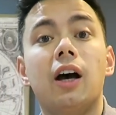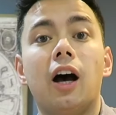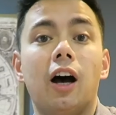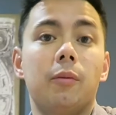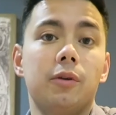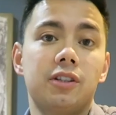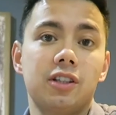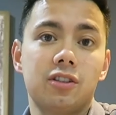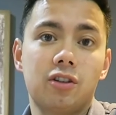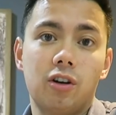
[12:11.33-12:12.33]
which
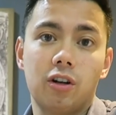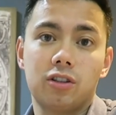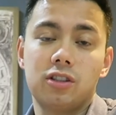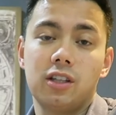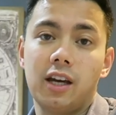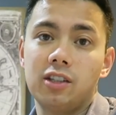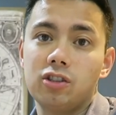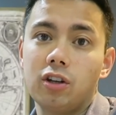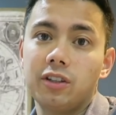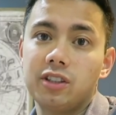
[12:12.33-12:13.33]
has got a
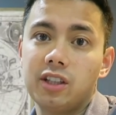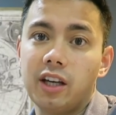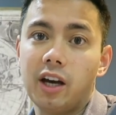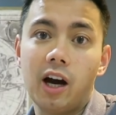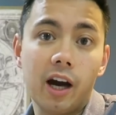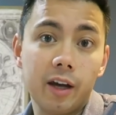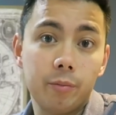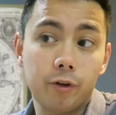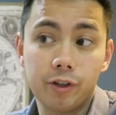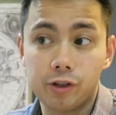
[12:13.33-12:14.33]
solid state
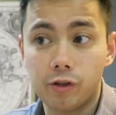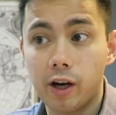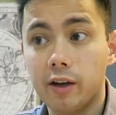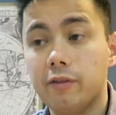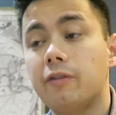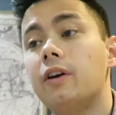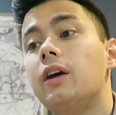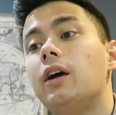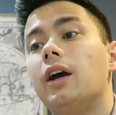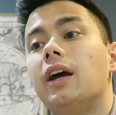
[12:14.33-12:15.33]
hybrid drive.
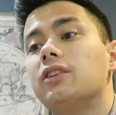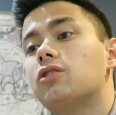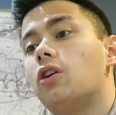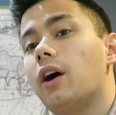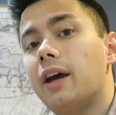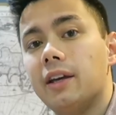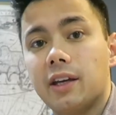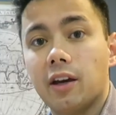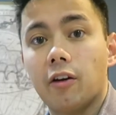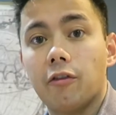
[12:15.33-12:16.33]
It's got 8
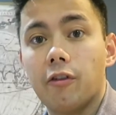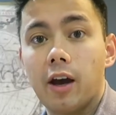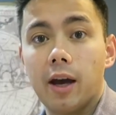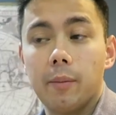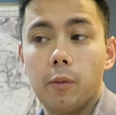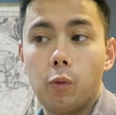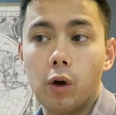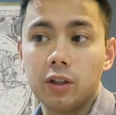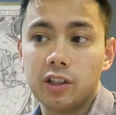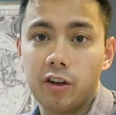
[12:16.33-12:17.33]
gig of RAM,
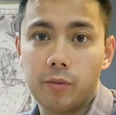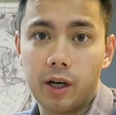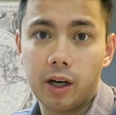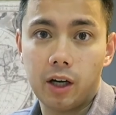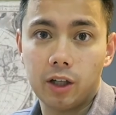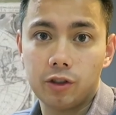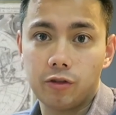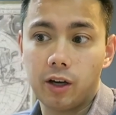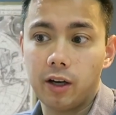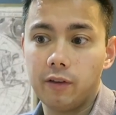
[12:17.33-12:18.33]
1 terabyte hard
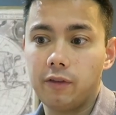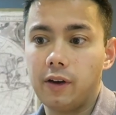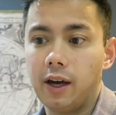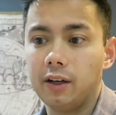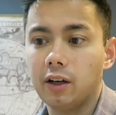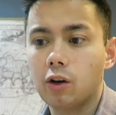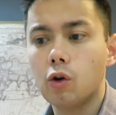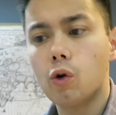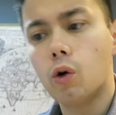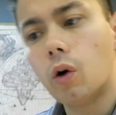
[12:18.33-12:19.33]
drive, and a
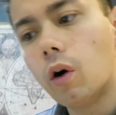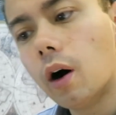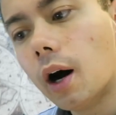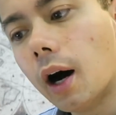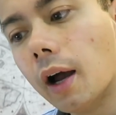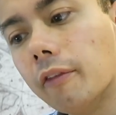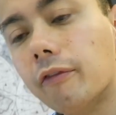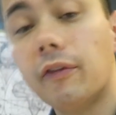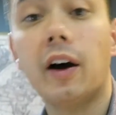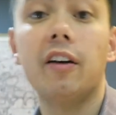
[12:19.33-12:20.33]
Core
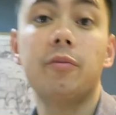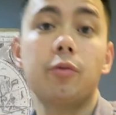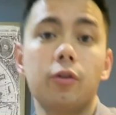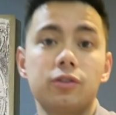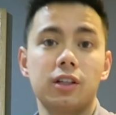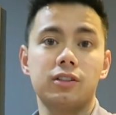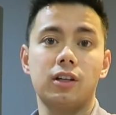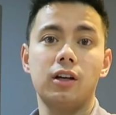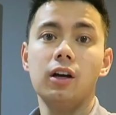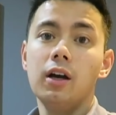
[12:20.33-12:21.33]
i5
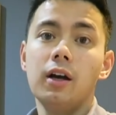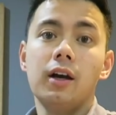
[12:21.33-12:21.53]
processor.